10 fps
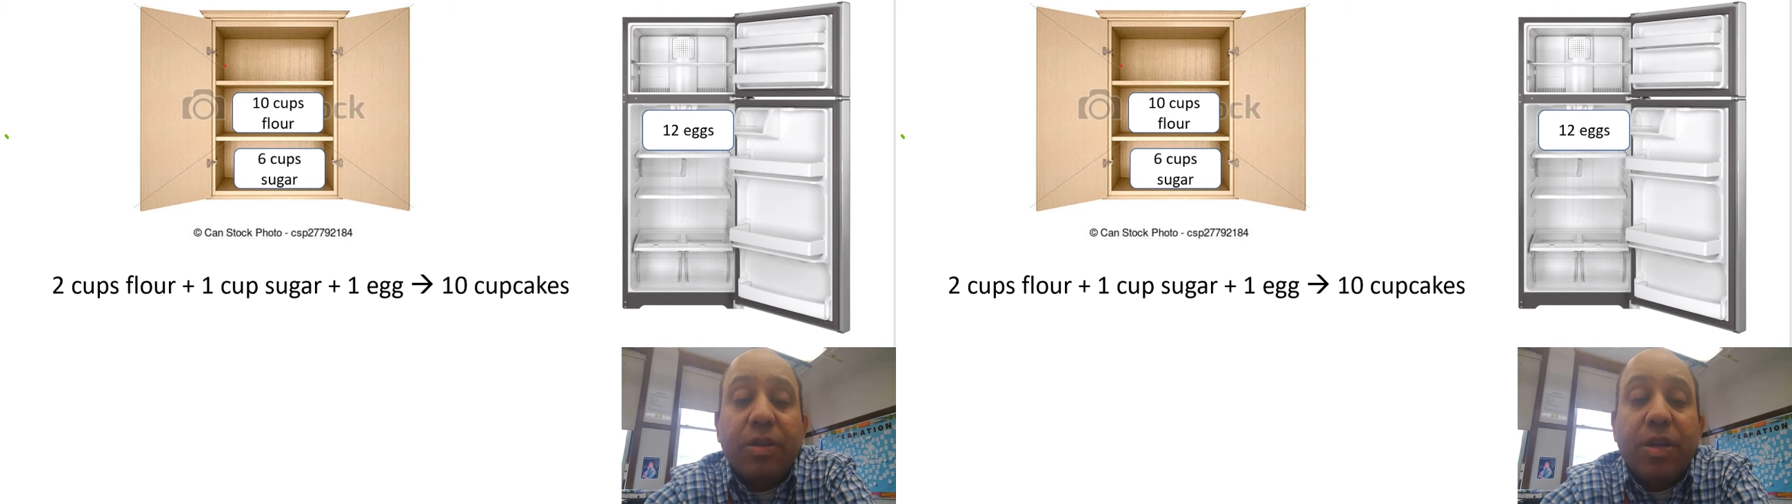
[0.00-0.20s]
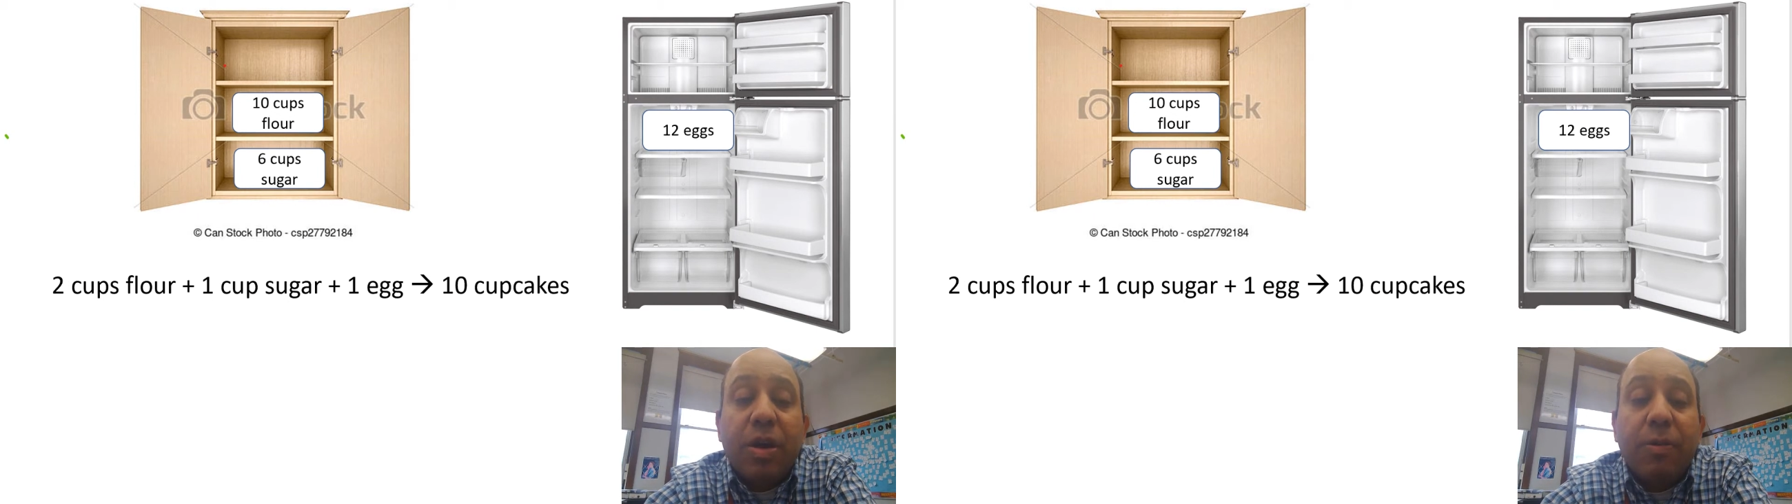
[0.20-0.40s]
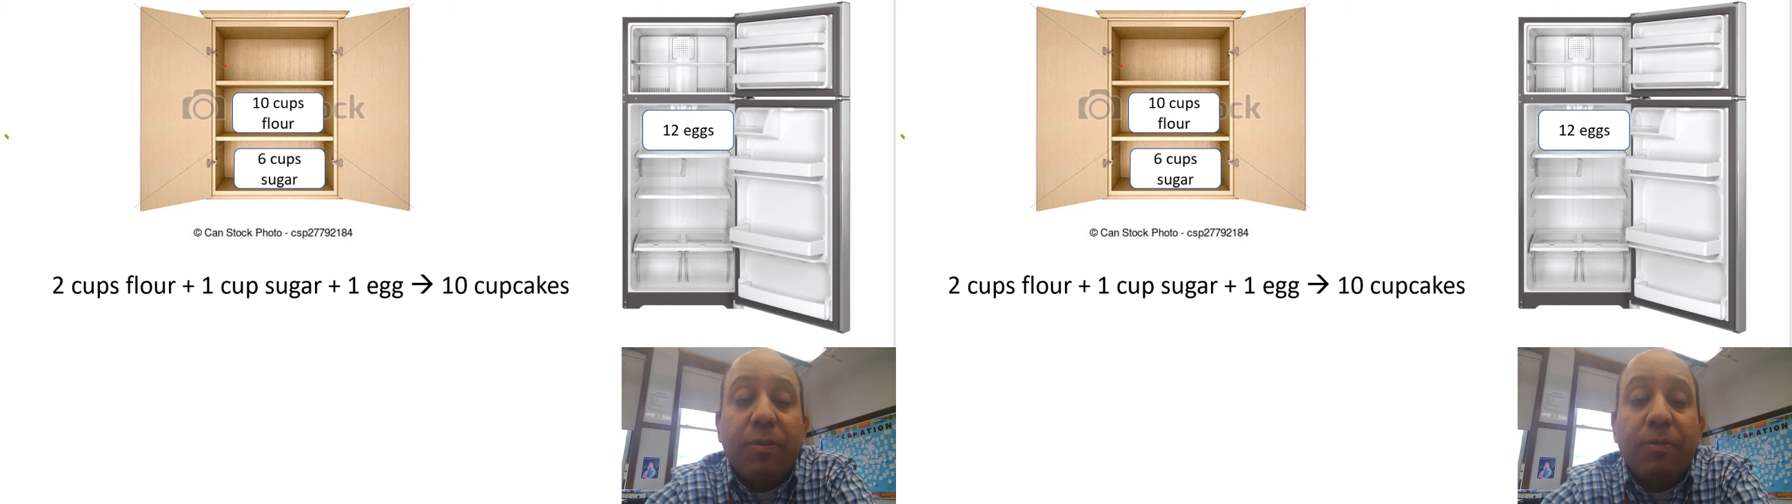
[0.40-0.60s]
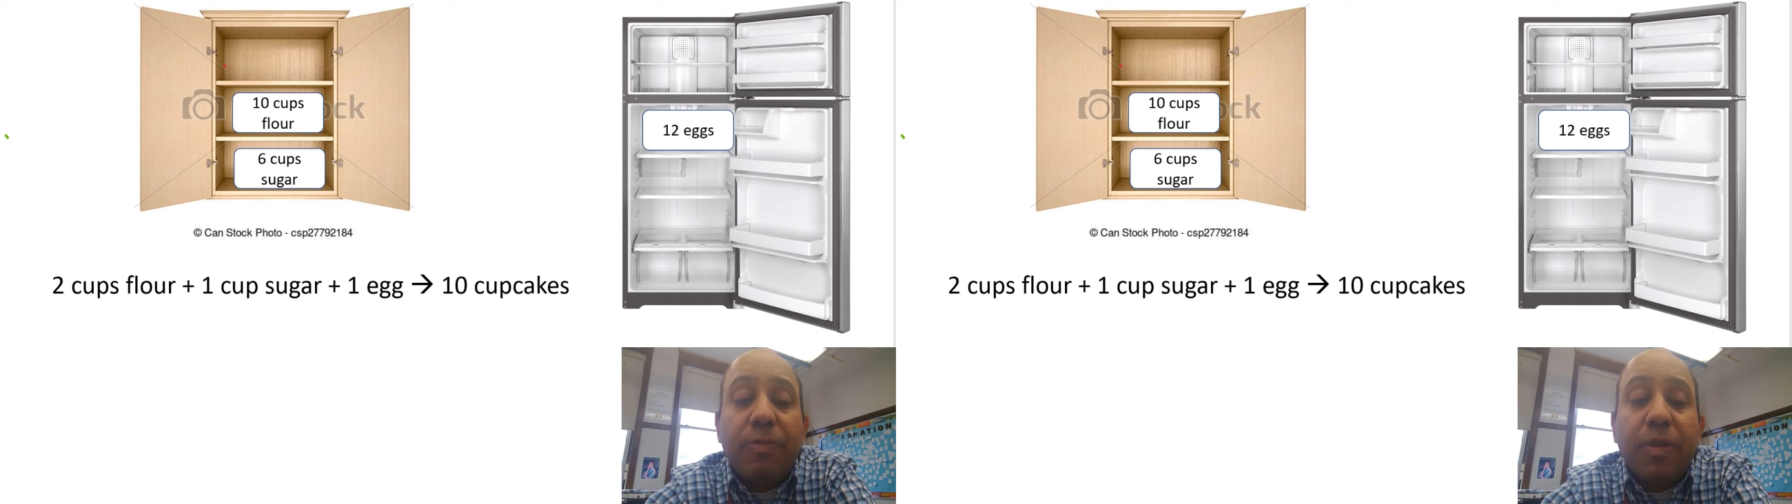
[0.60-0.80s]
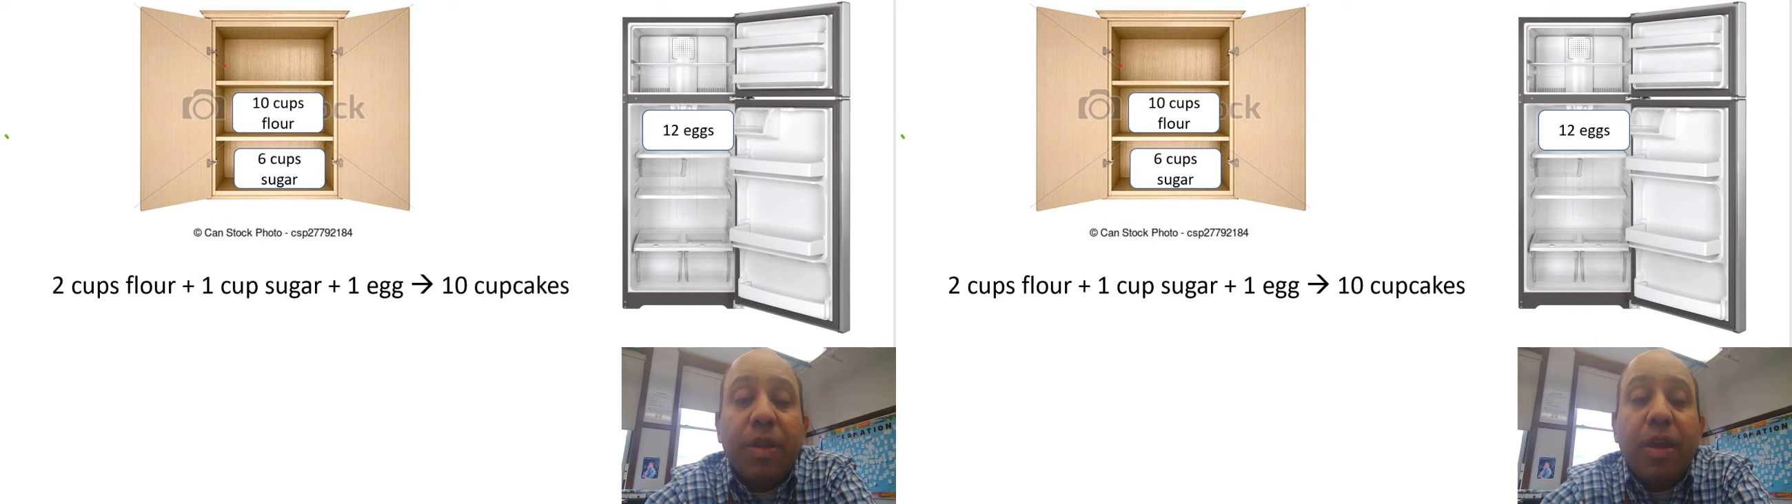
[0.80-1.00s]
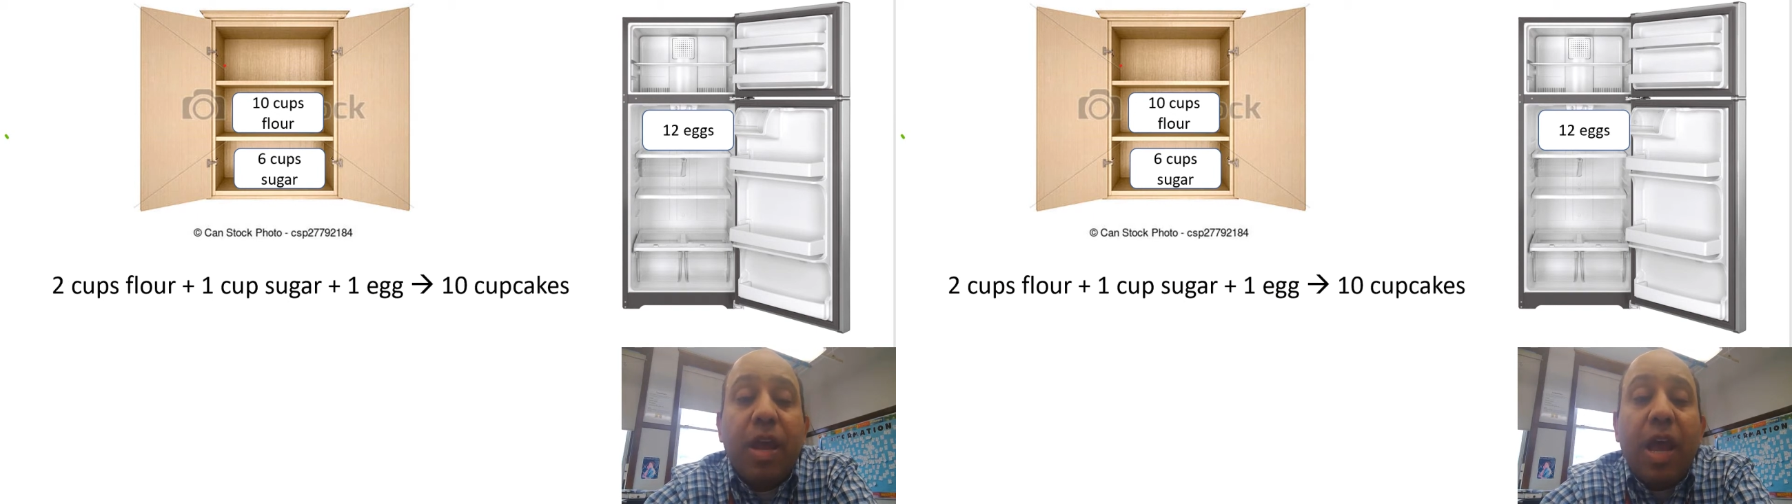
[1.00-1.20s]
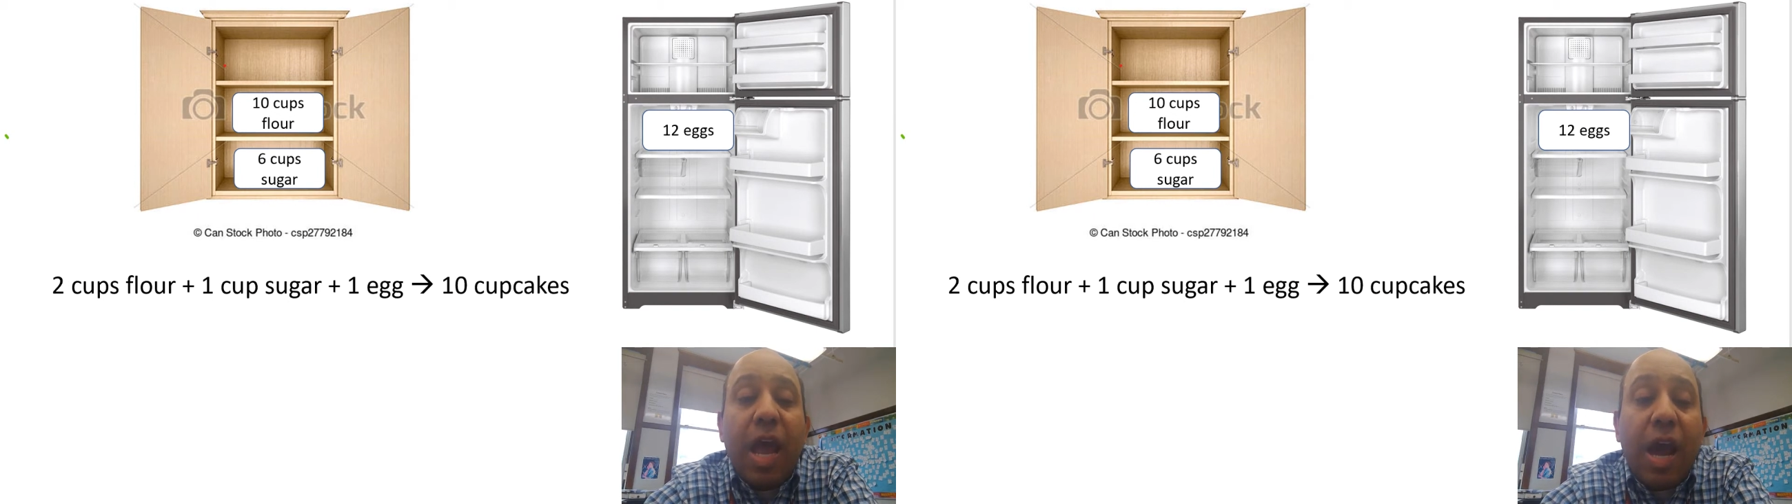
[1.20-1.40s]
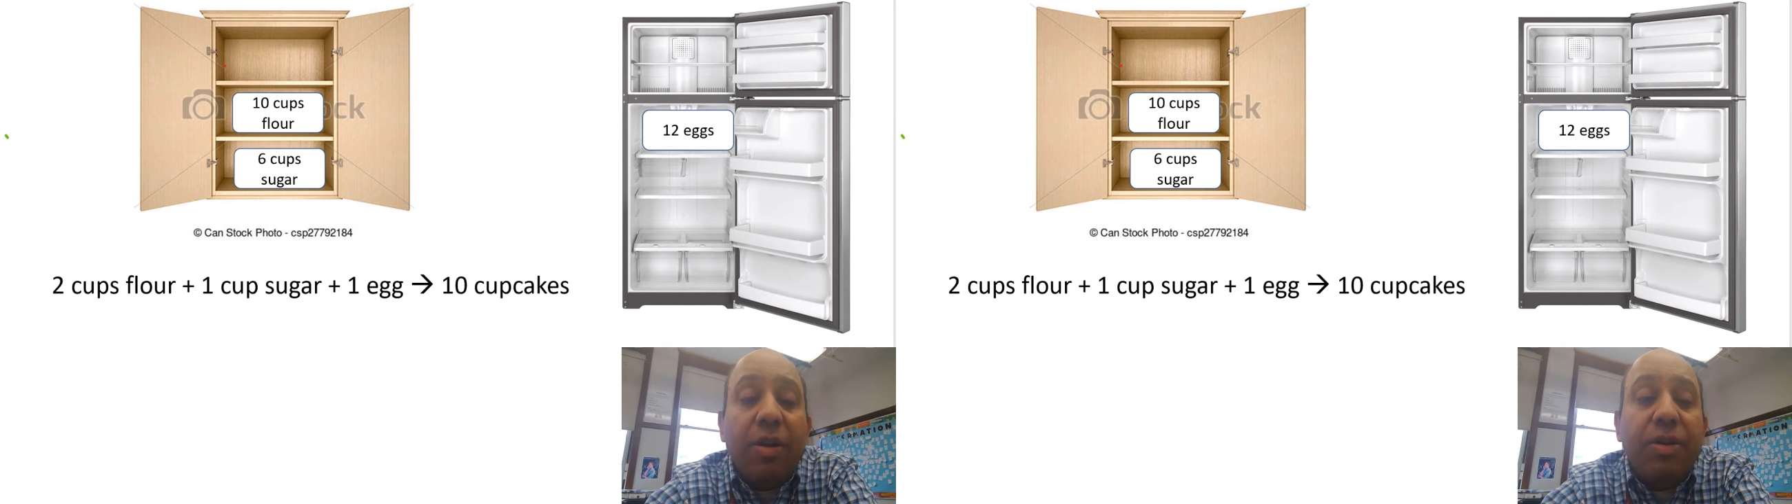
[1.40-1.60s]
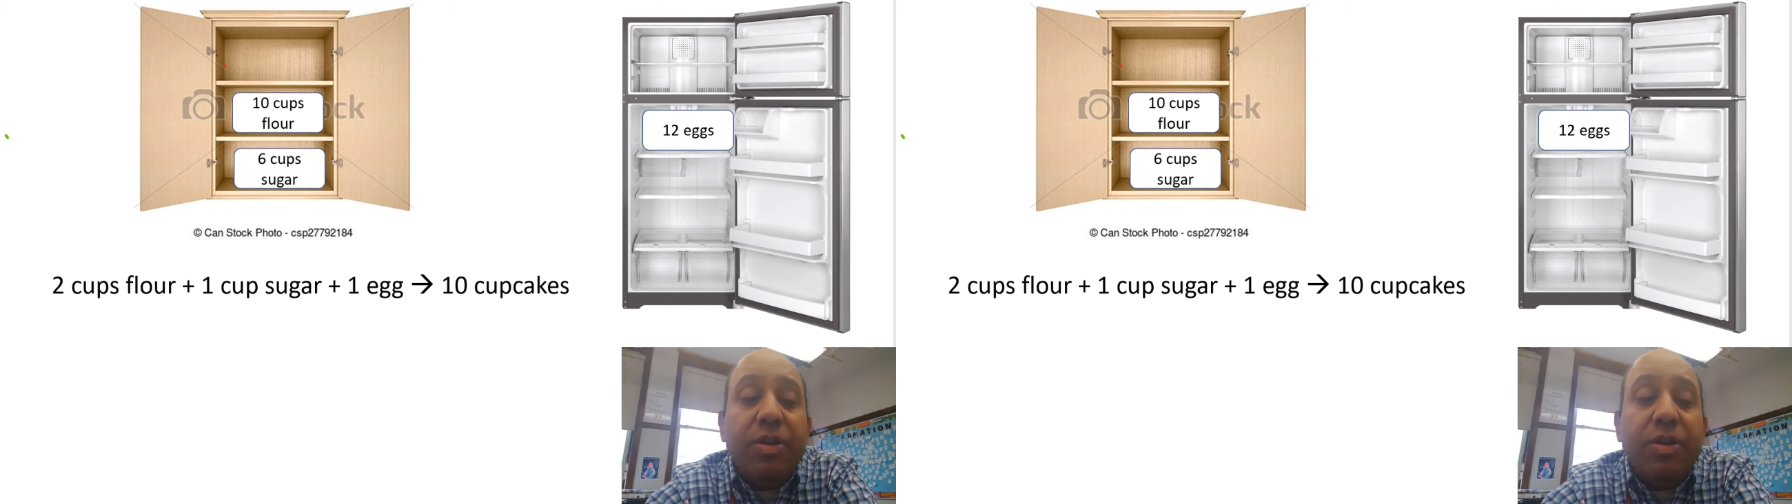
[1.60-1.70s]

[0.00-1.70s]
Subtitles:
So, how